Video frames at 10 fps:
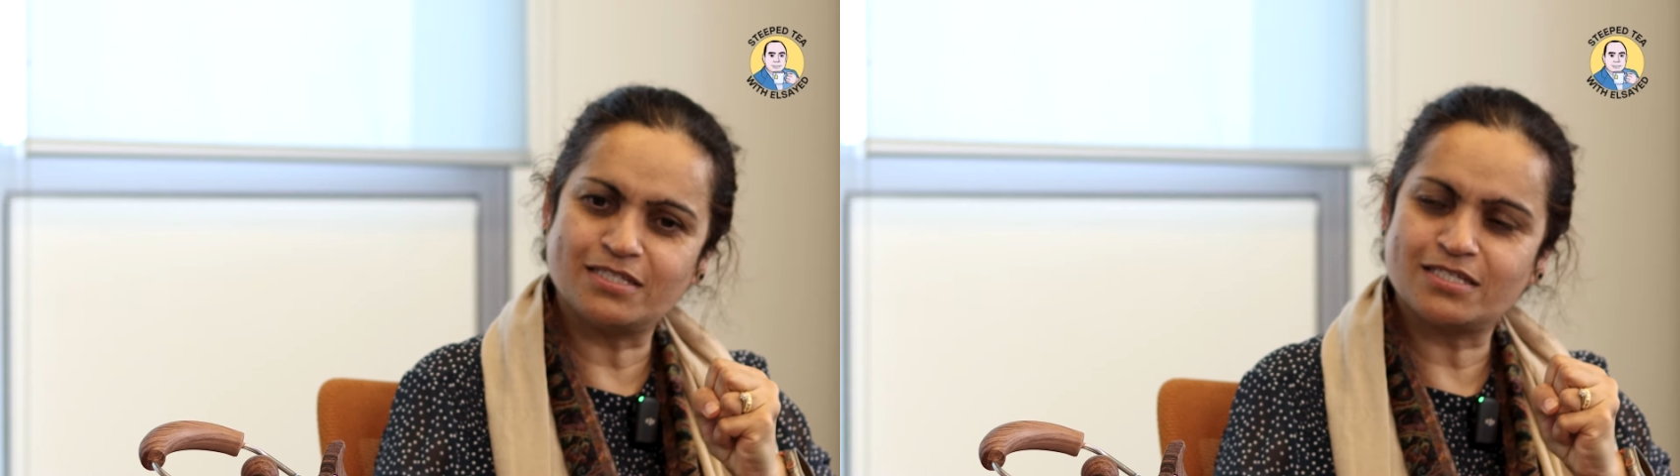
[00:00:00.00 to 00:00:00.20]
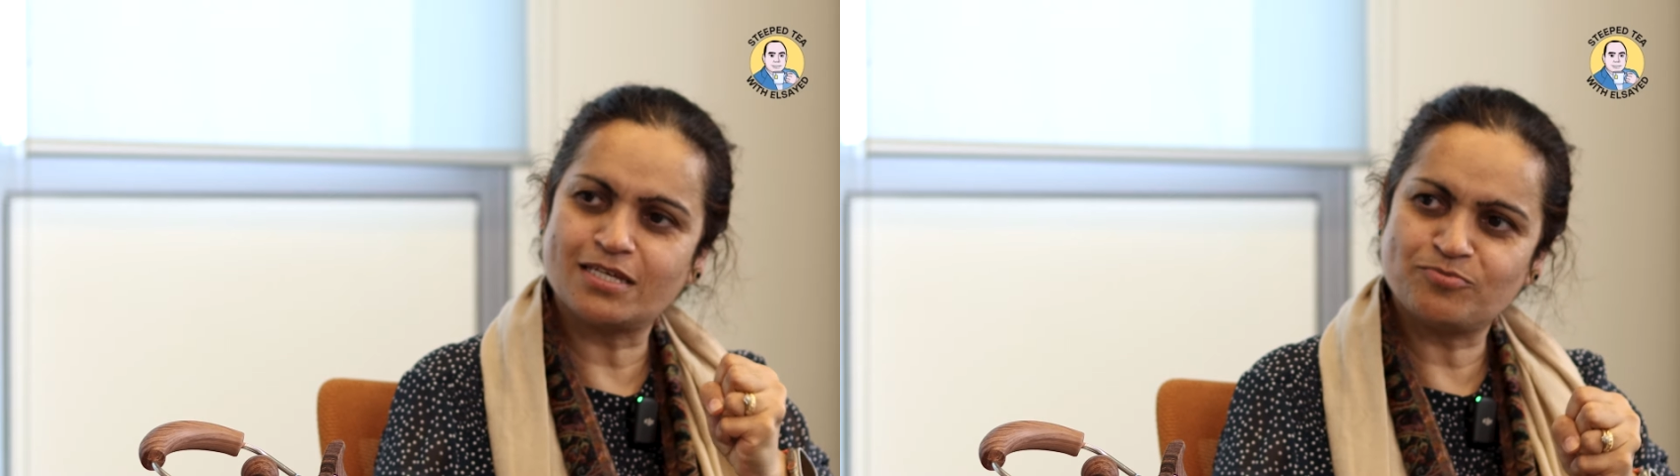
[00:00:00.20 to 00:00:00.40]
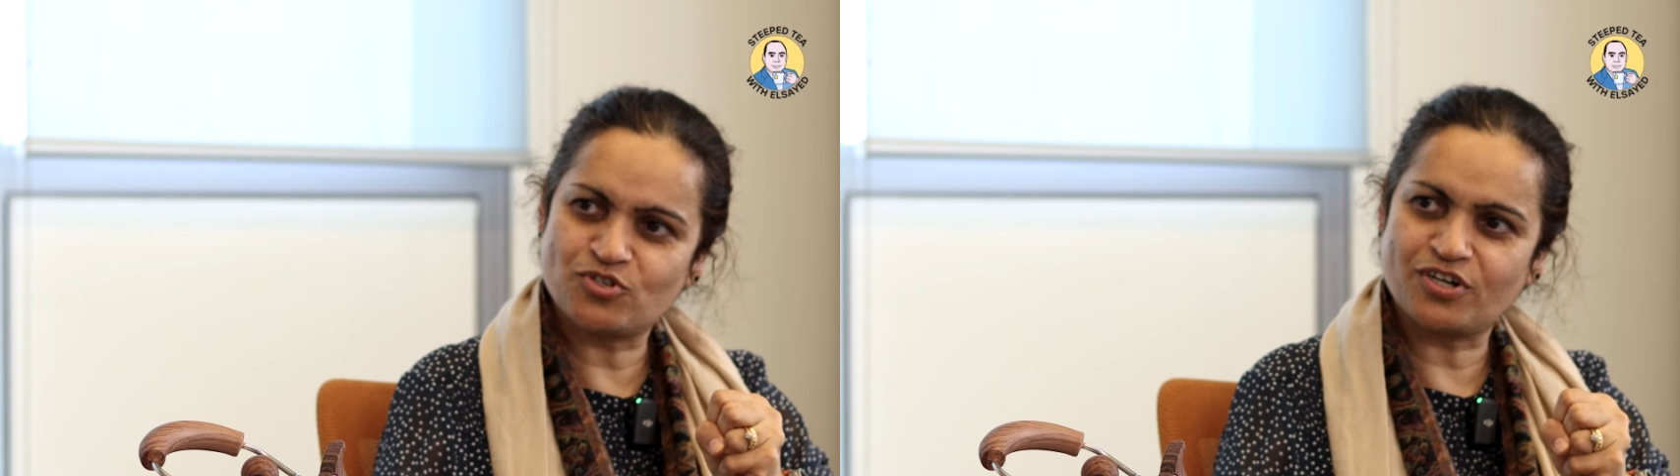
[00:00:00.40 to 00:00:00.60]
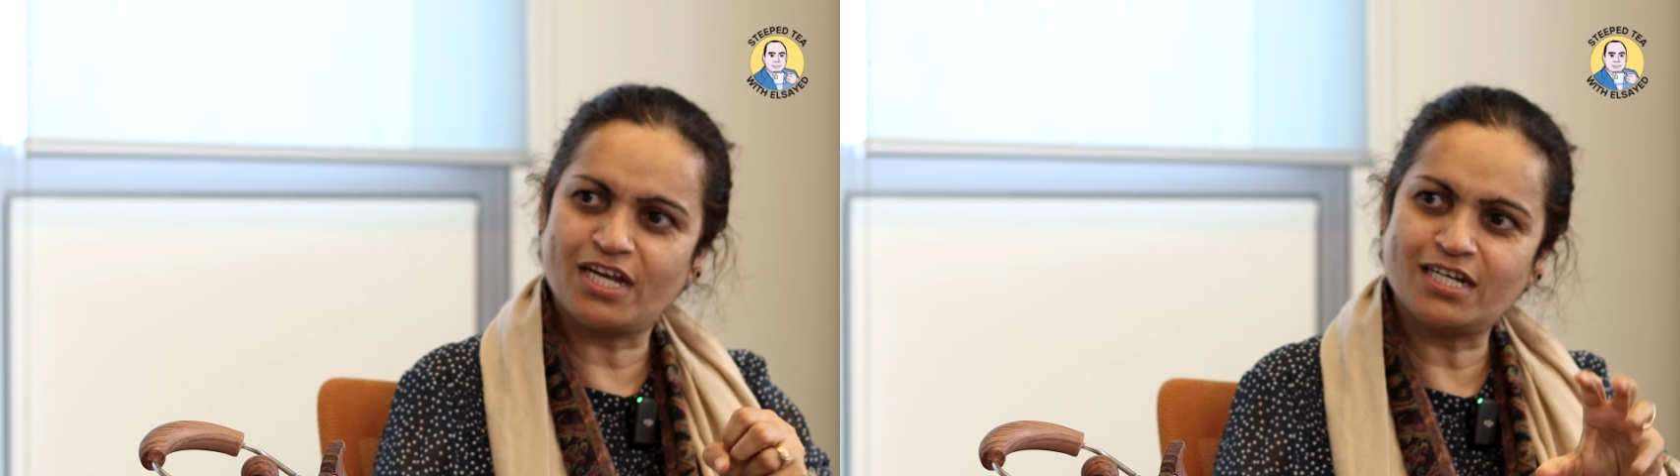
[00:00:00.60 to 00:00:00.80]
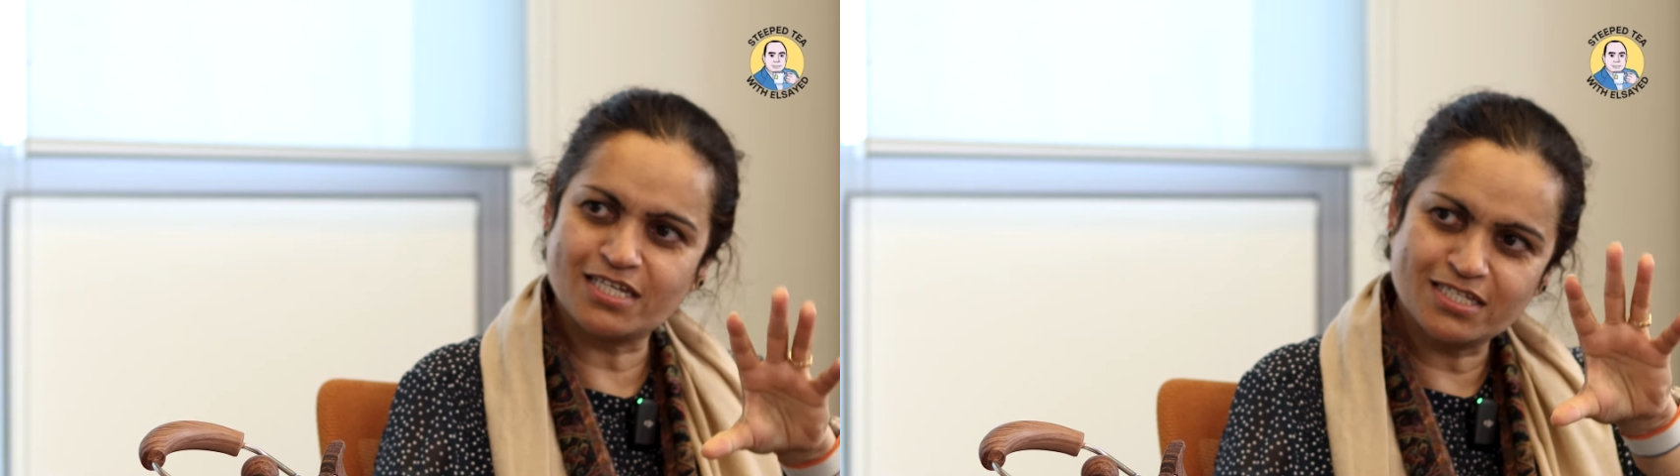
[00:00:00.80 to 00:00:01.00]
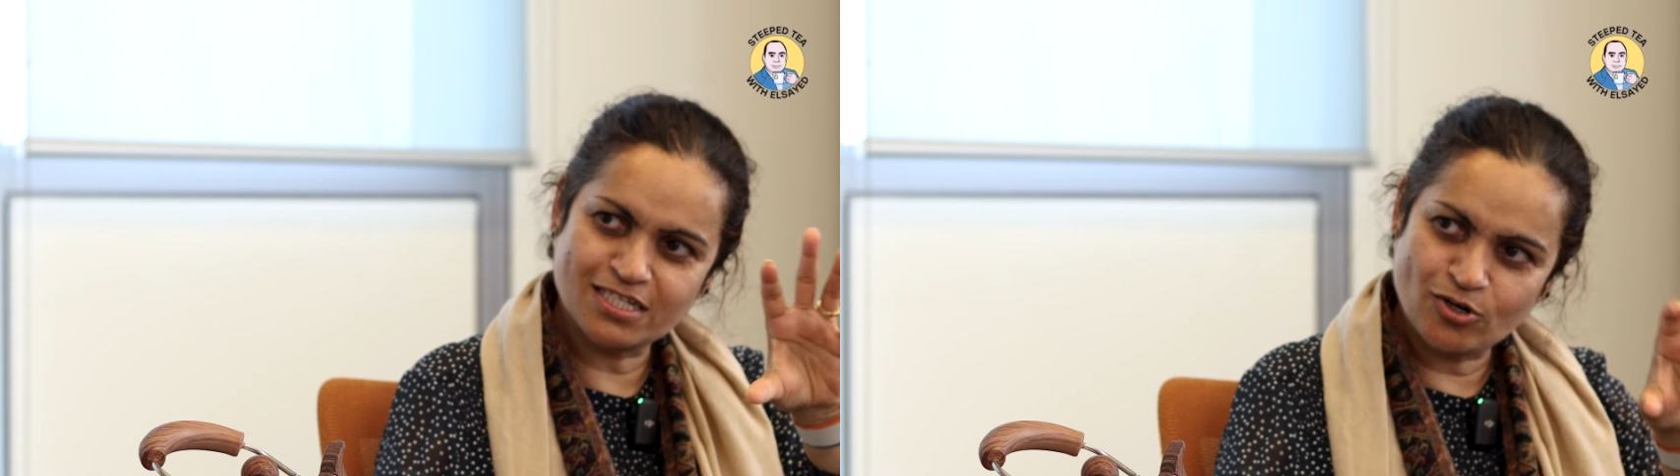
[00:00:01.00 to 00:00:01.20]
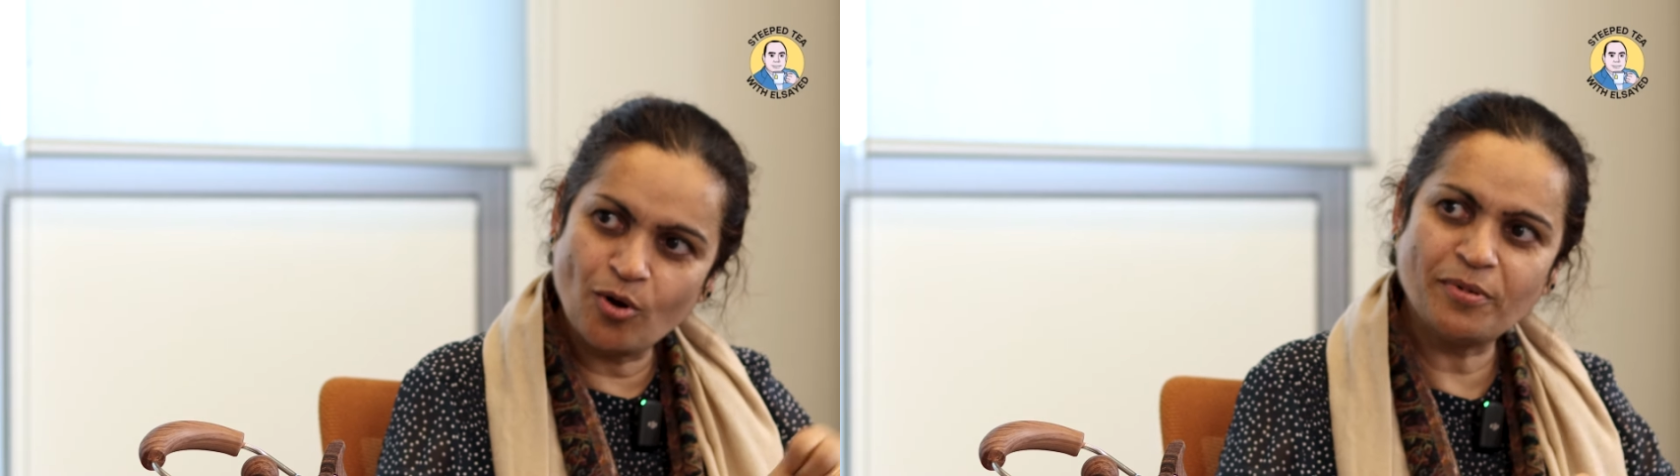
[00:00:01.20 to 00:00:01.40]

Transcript: substrate, as a raw